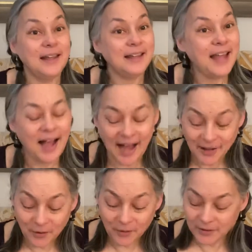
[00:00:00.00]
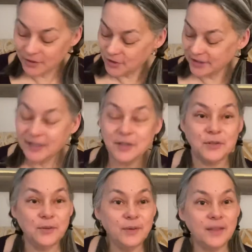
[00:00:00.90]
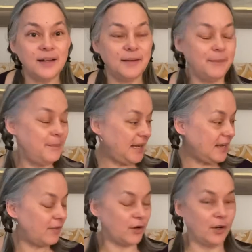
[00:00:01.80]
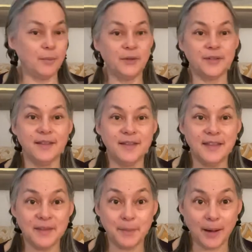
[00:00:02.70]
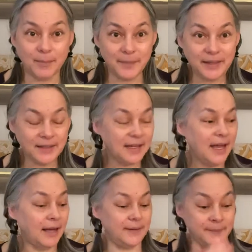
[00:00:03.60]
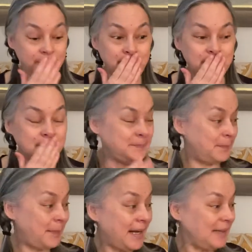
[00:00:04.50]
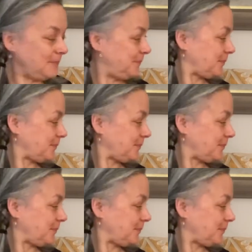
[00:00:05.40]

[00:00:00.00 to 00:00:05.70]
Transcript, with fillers: yeah, I don't usually do many of the herbals other than the peppermint, but